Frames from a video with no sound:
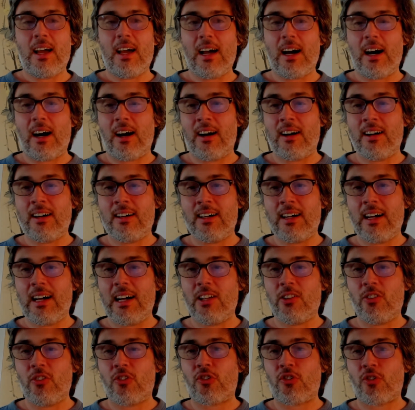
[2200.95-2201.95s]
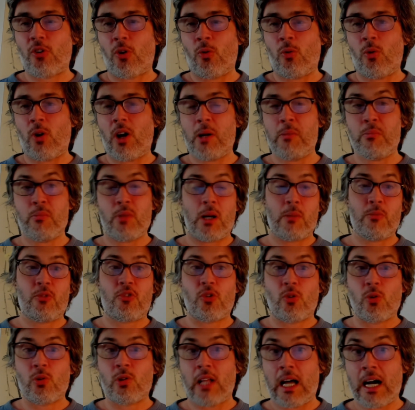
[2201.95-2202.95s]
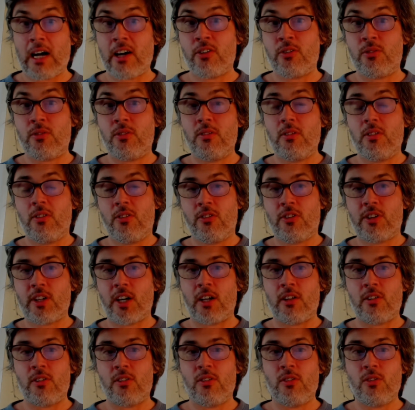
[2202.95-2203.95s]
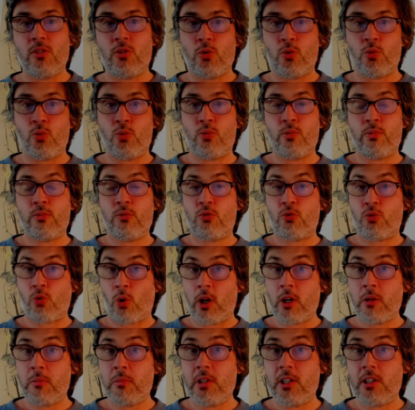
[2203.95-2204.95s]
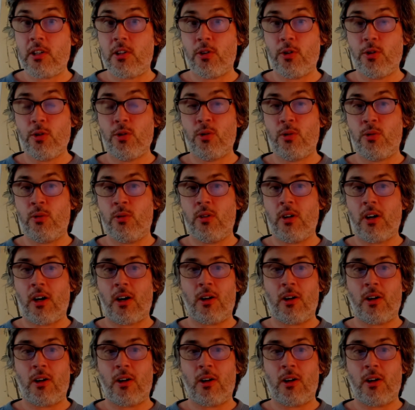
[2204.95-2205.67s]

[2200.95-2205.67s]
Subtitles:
And so I'm so glad that you joined me here